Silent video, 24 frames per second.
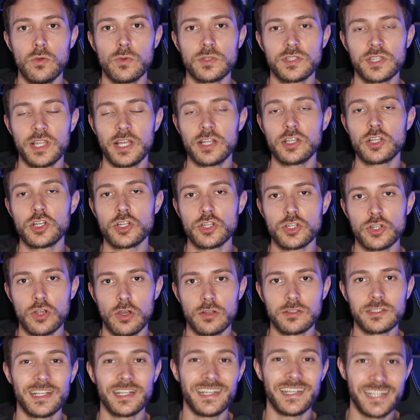was then
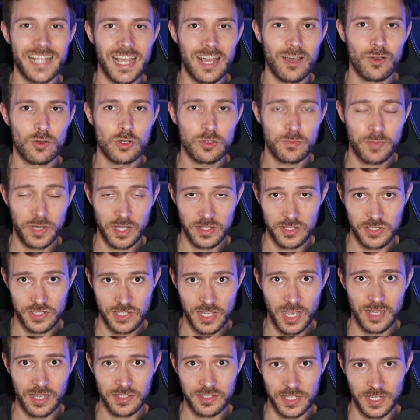shot and downed by
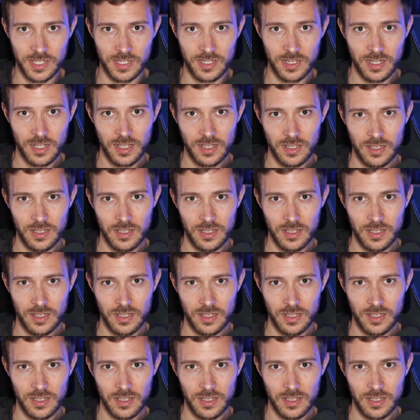Sartin.